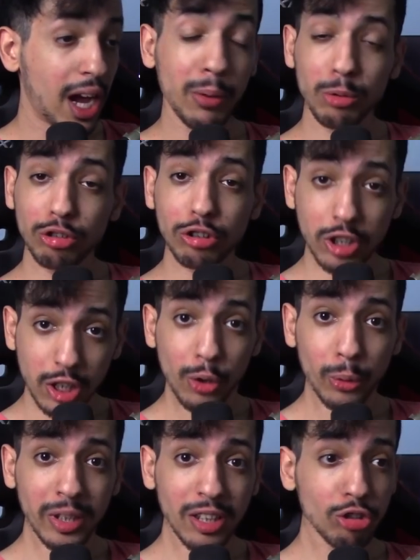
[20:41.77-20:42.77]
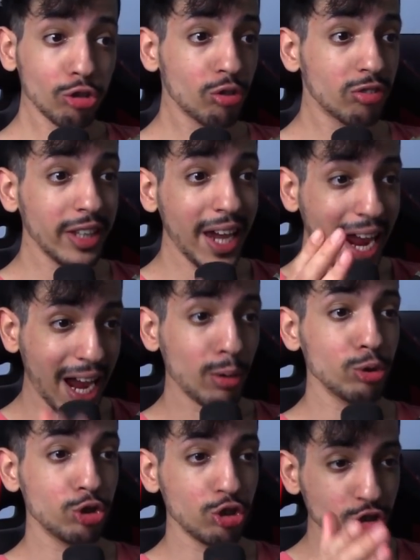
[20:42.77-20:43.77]
I was curious to see
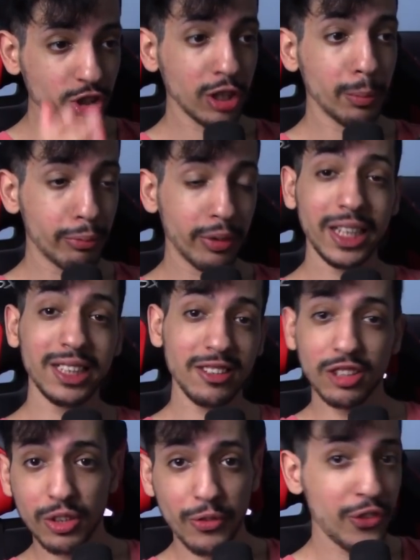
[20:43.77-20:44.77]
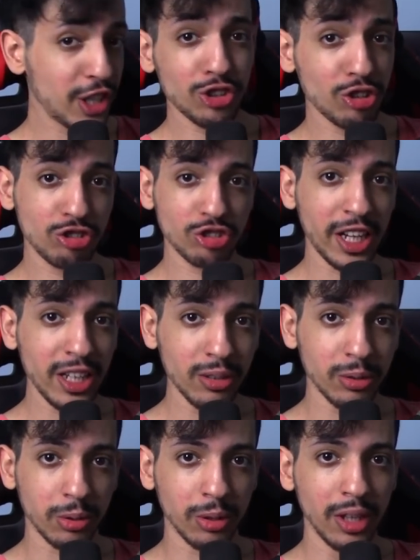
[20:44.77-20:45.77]
how she's gonna break this vicious
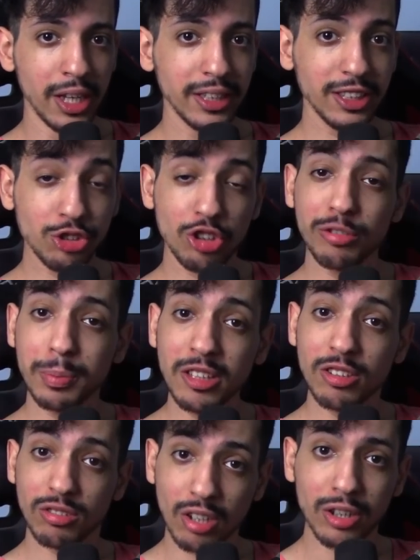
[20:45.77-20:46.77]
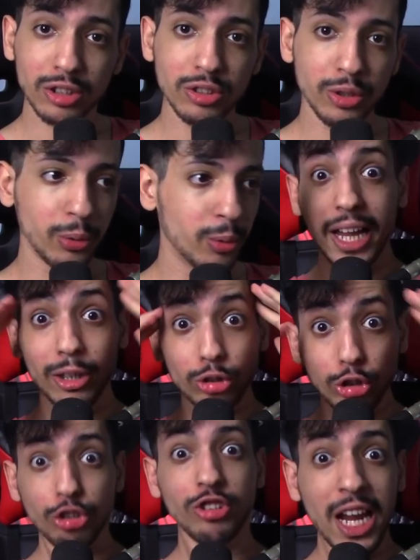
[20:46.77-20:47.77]
cycle that she's been stuck to. I
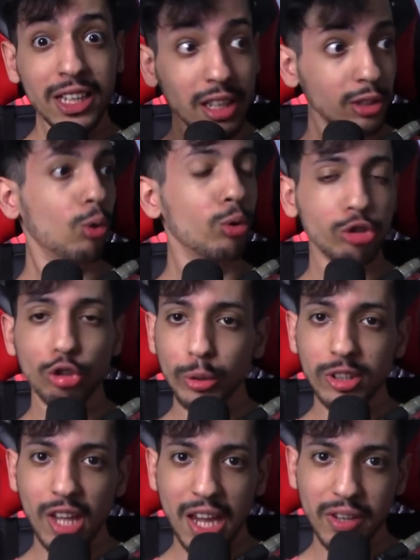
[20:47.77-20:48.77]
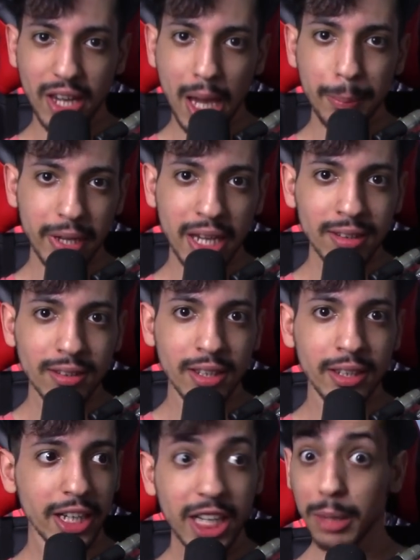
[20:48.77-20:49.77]
understand not all stories have a happy
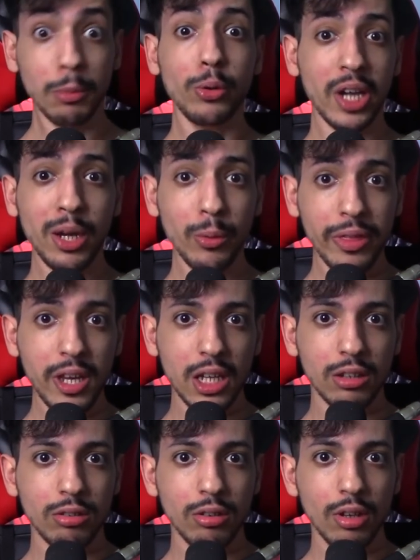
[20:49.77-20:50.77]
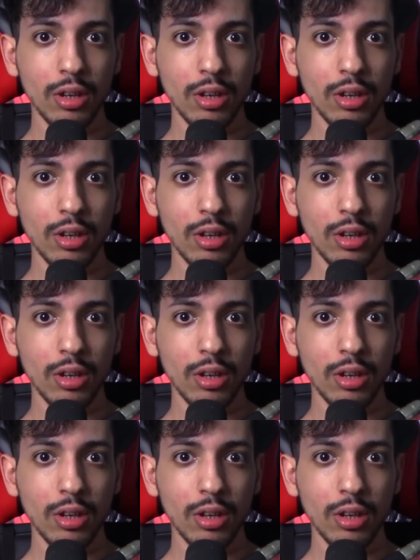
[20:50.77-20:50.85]
ending, and I'm okay with it.